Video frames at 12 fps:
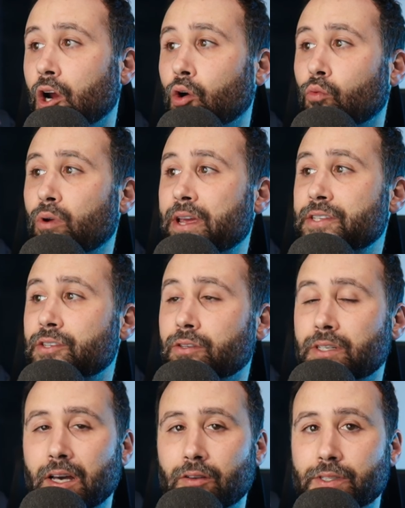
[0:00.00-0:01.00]
Racer
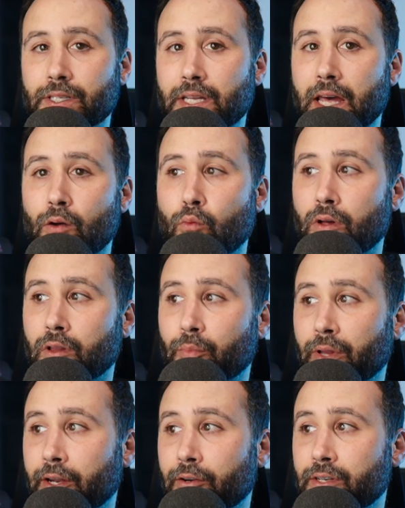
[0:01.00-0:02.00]
tells us how well a
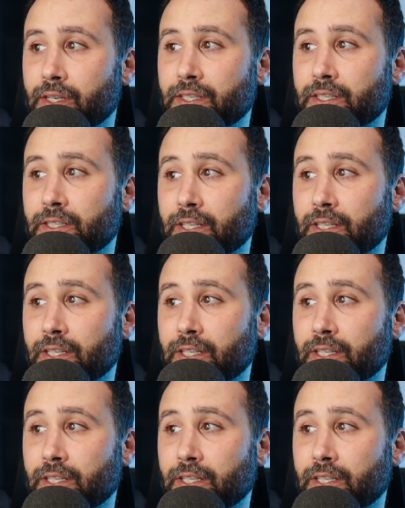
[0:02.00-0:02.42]
player does at